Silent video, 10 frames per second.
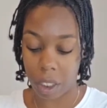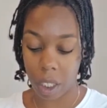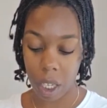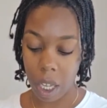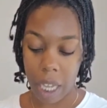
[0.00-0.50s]

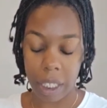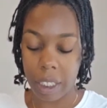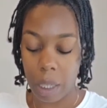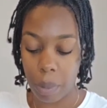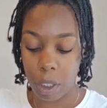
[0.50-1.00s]
just
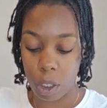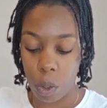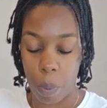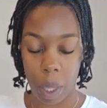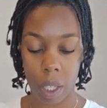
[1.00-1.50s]
something
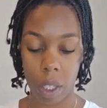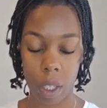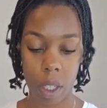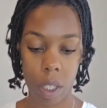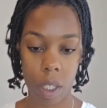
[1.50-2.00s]
stupid.
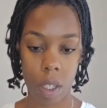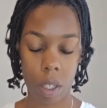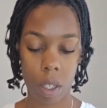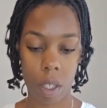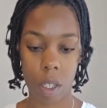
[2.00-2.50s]

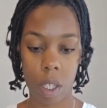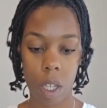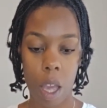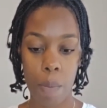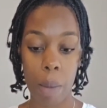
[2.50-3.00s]

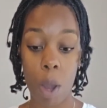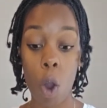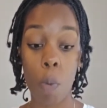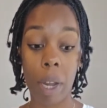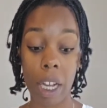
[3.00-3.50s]
Maybe,
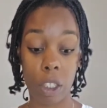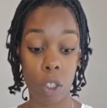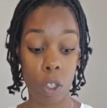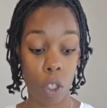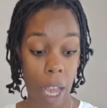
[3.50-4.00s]
because
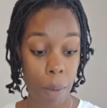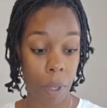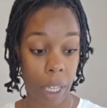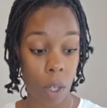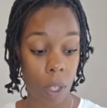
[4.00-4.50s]
you're able to
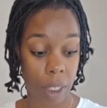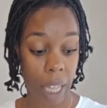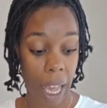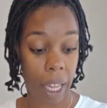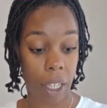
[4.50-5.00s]
get on
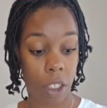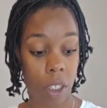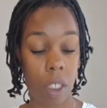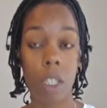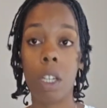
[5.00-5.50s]
stage.
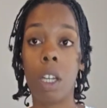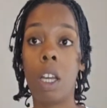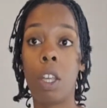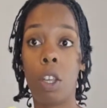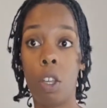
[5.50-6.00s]

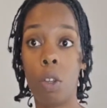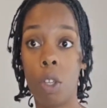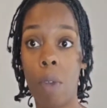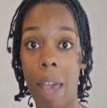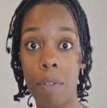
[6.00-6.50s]
You
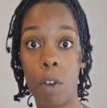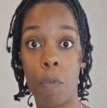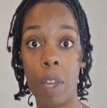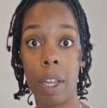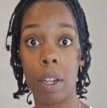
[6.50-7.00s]
have no
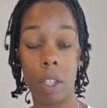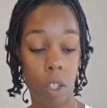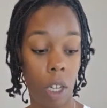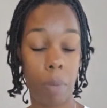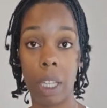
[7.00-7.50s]
fear. You know
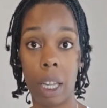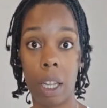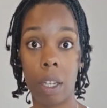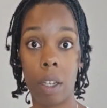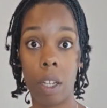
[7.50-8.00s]
what I'm
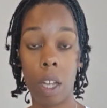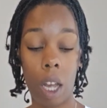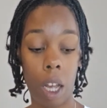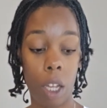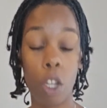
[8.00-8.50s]
saying?
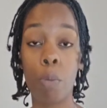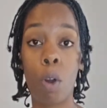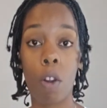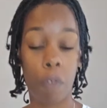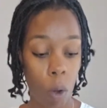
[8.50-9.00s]
You're
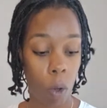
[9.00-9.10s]
more vocal.